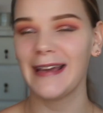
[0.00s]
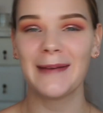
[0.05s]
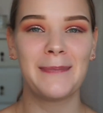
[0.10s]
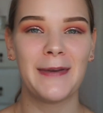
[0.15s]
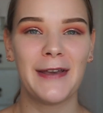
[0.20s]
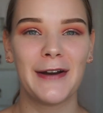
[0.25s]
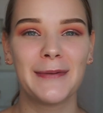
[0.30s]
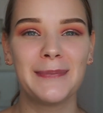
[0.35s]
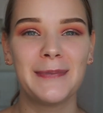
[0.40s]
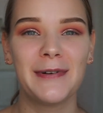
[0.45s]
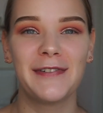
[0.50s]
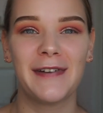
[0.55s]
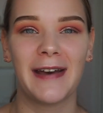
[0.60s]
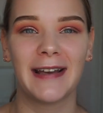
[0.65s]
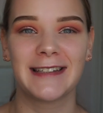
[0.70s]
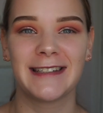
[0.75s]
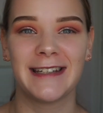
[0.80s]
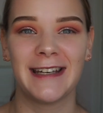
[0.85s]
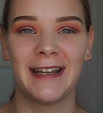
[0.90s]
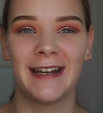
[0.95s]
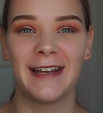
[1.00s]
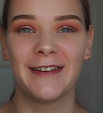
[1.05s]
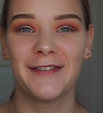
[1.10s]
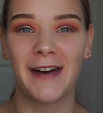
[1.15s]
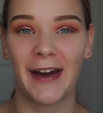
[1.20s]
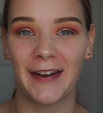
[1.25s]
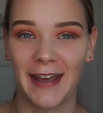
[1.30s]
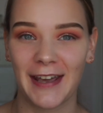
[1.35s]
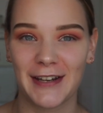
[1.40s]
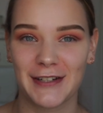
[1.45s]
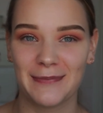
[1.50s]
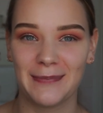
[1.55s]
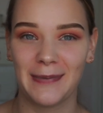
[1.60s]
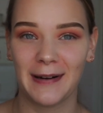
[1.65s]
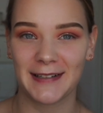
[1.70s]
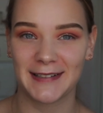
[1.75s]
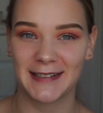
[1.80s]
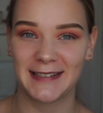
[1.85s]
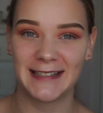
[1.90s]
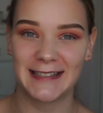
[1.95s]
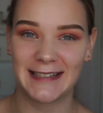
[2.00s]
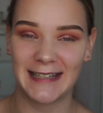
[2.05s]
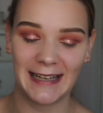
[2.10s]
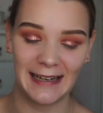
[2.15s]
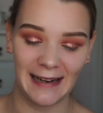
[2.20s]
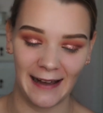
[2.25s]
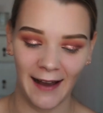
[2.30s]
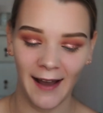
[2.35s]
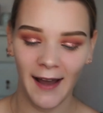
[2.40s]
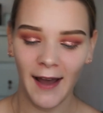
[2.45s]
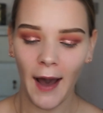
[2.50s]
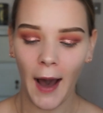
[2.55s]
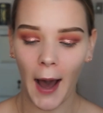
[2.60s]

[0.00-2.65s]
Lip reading: Beyond Perfecting Foundation Plus Concealer.